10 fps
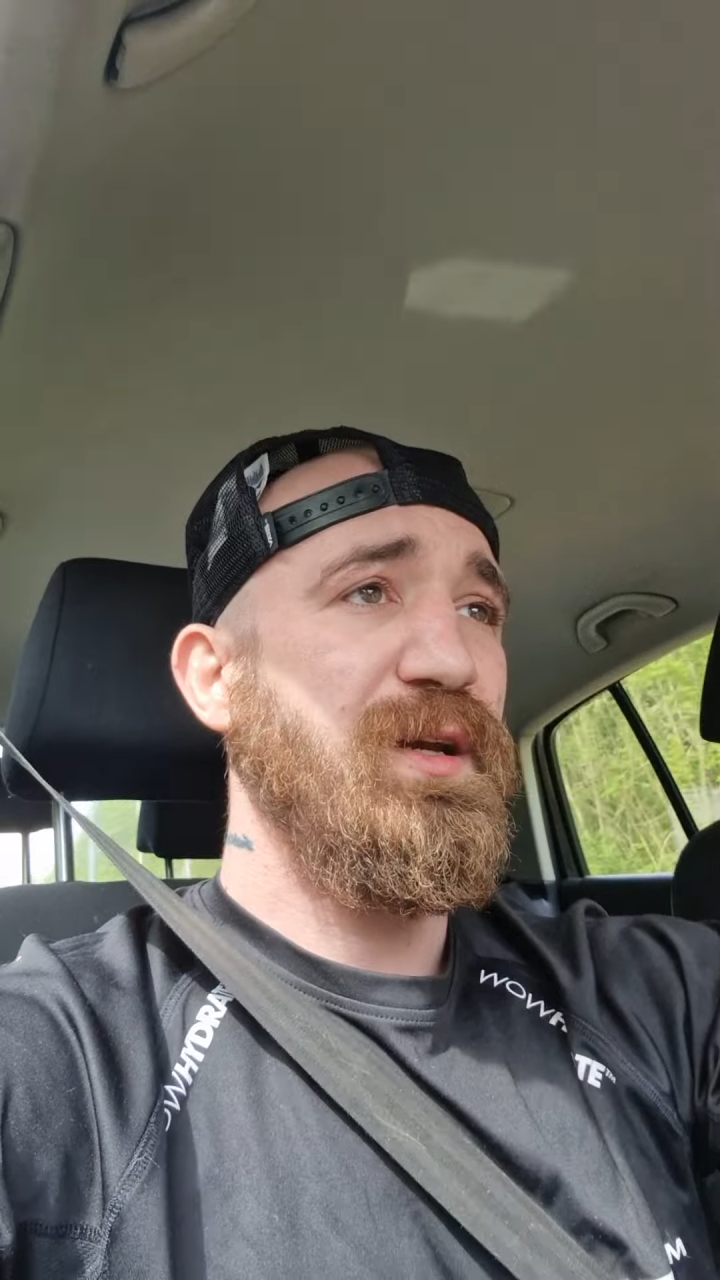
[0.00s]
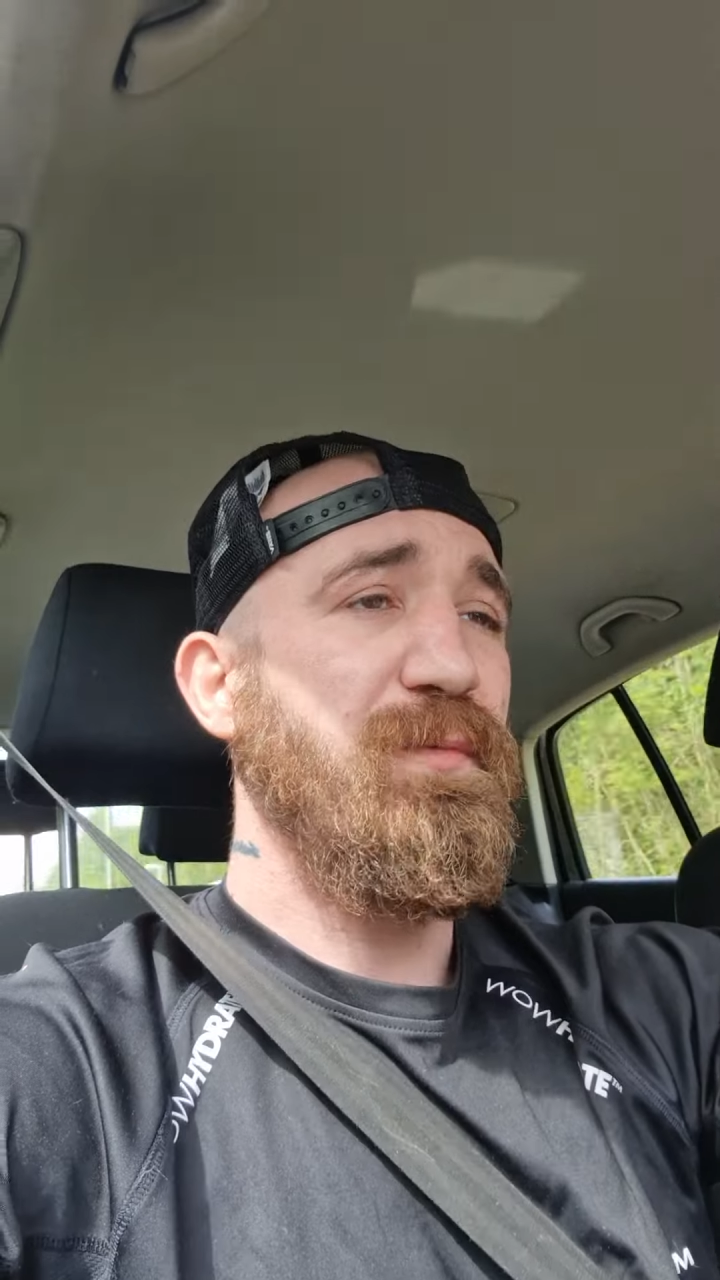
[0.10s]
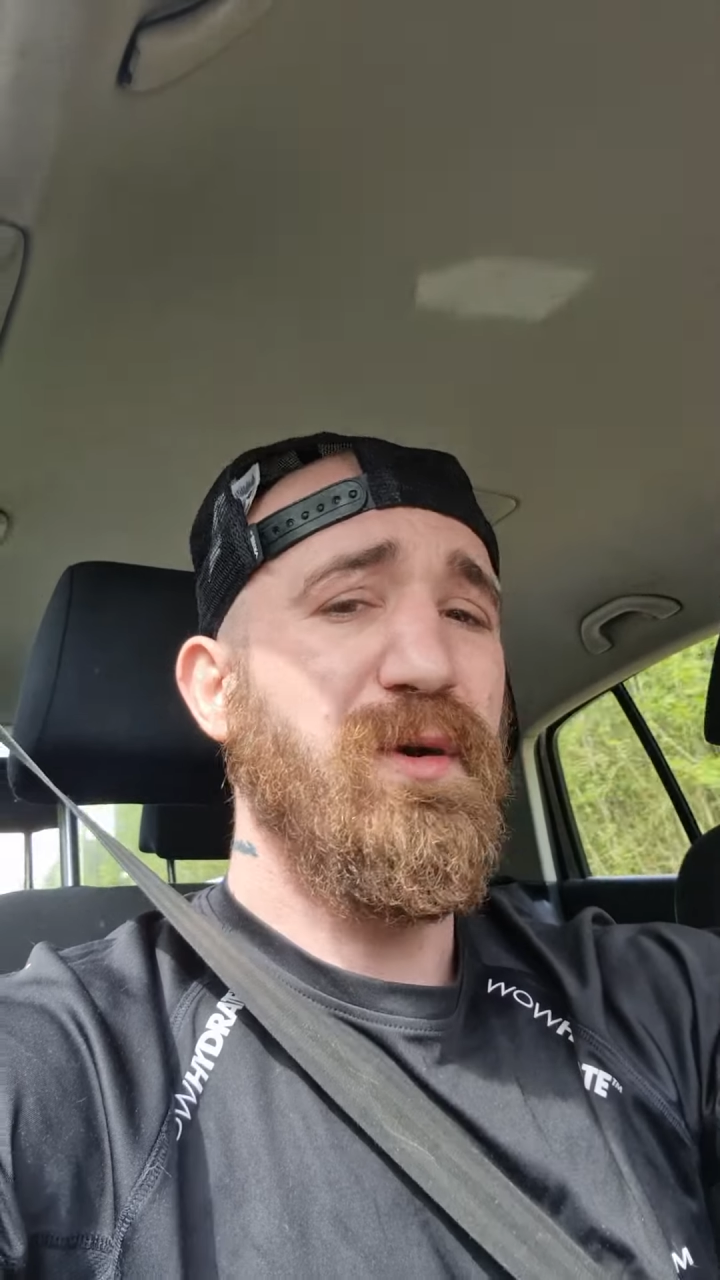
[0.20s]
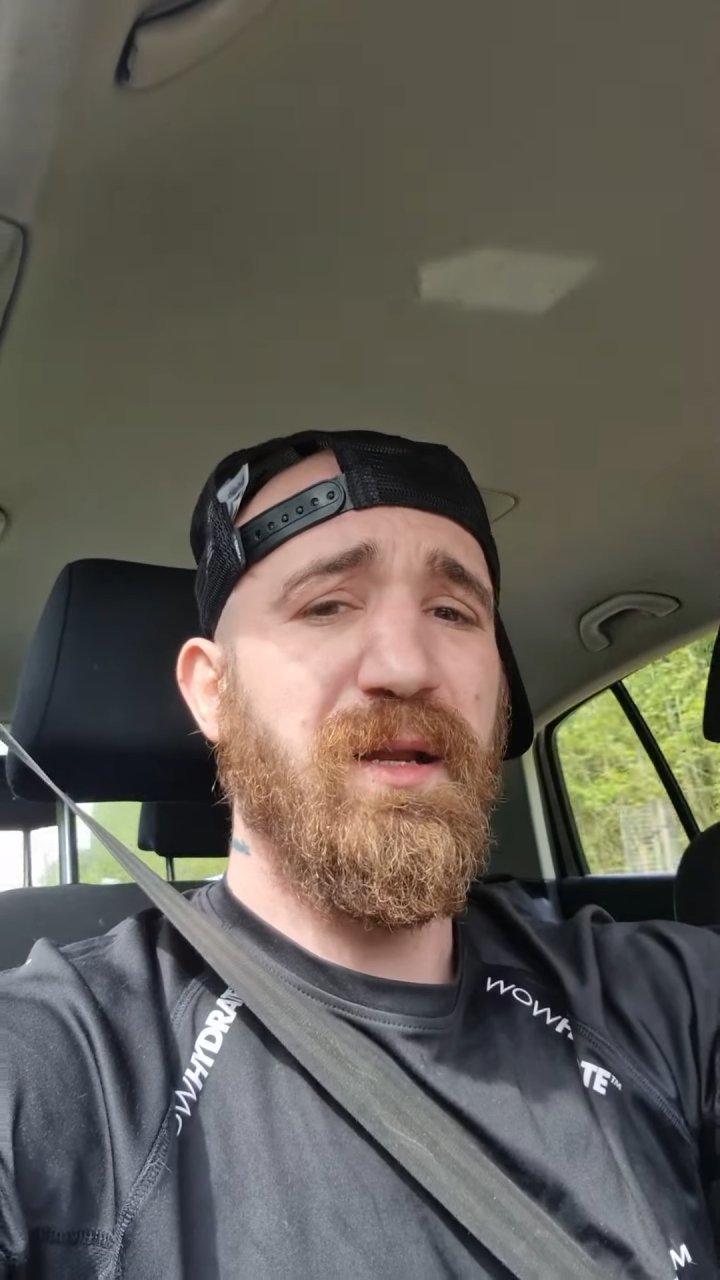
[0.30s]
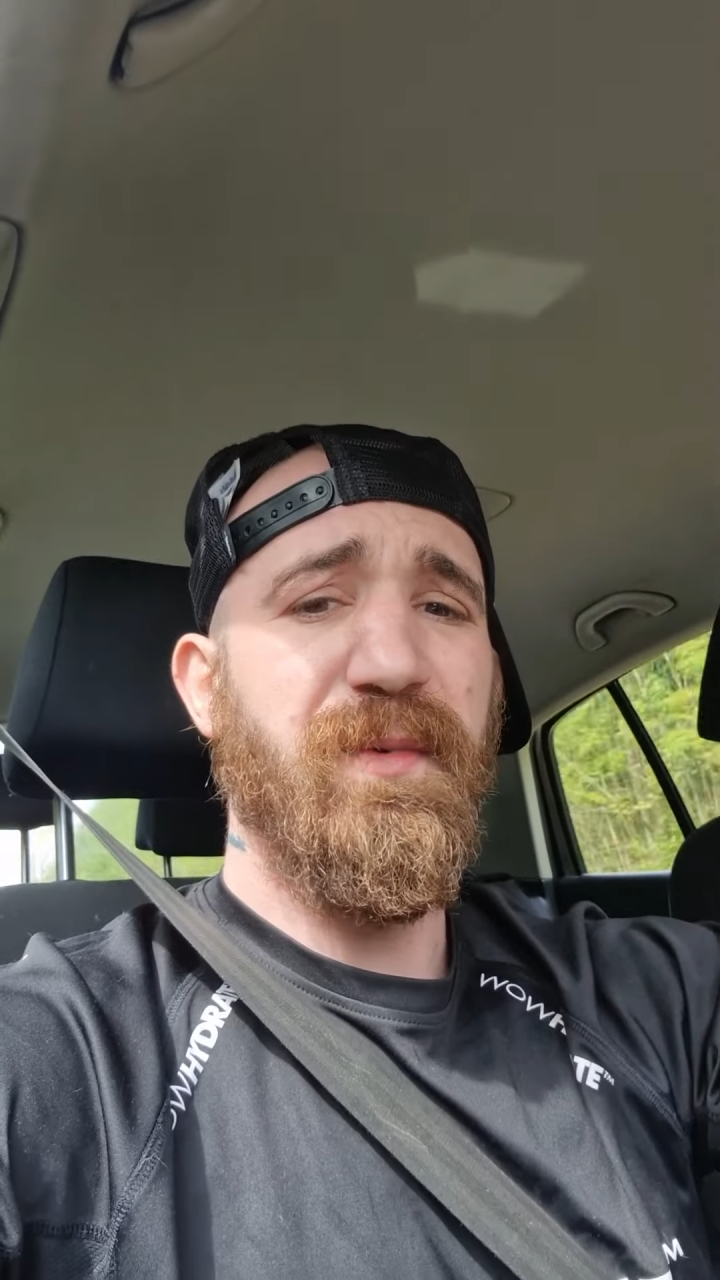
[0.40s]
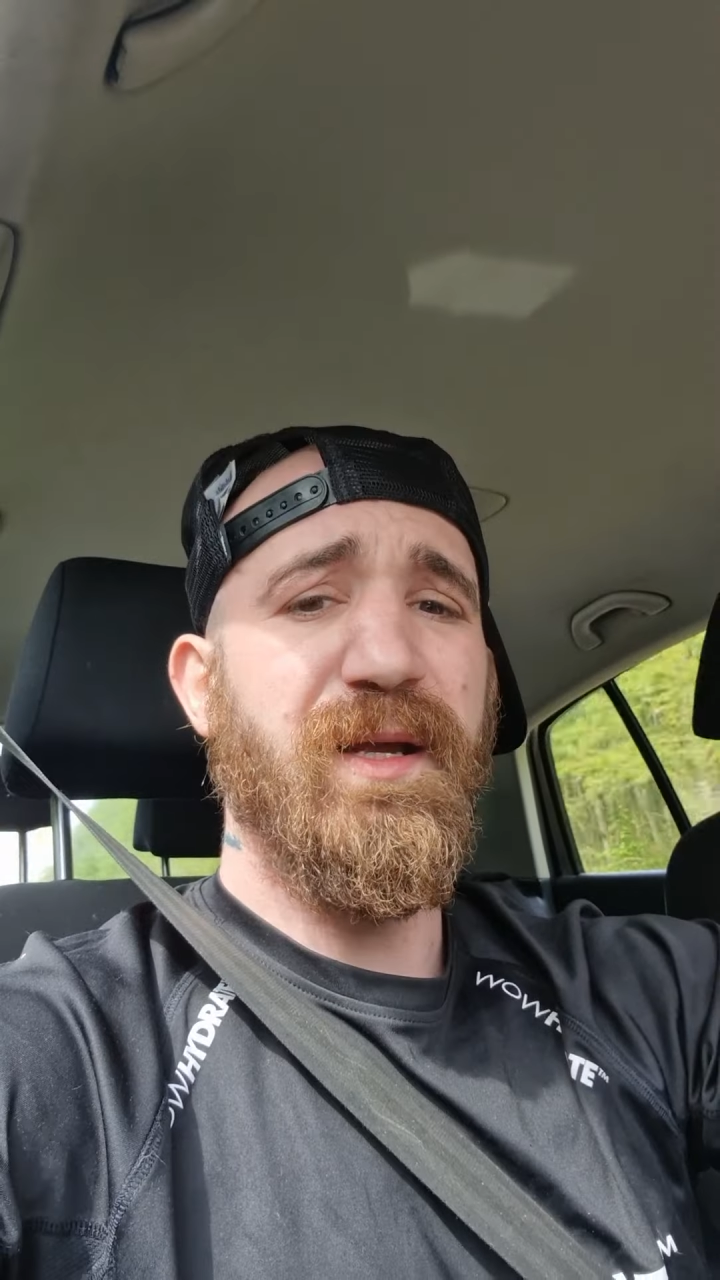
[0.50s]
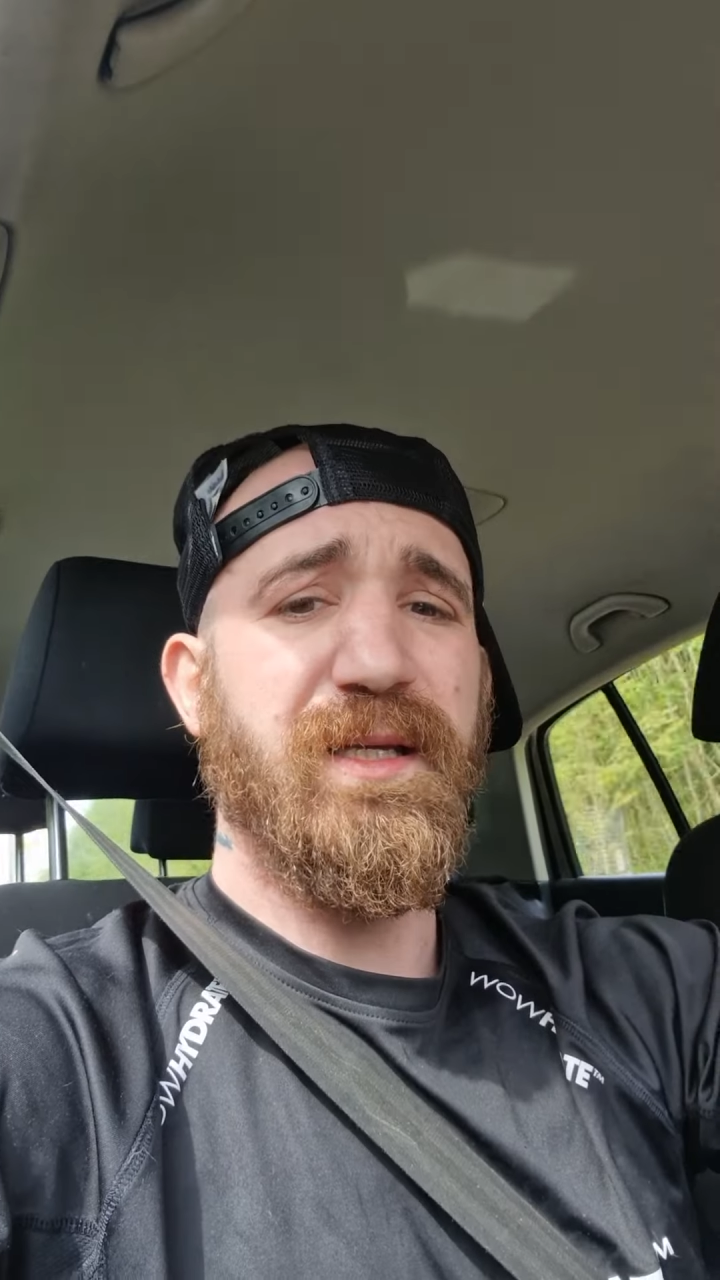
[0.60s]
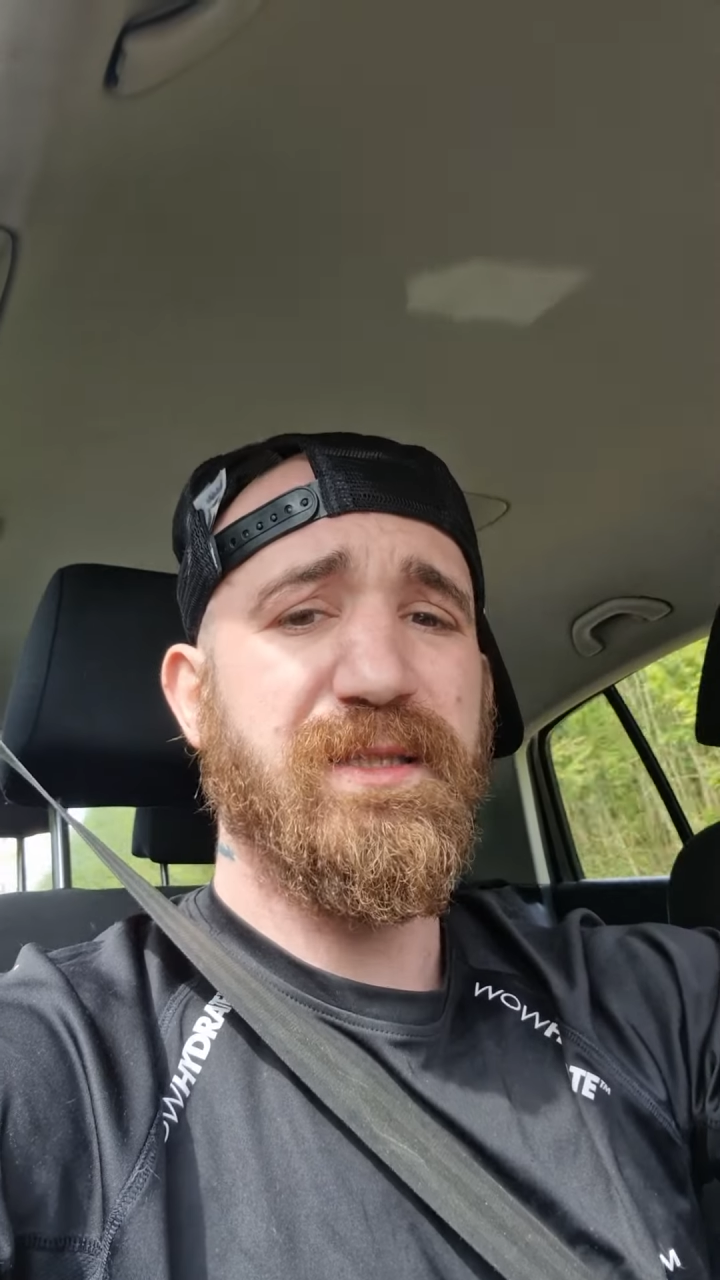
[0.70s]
and really make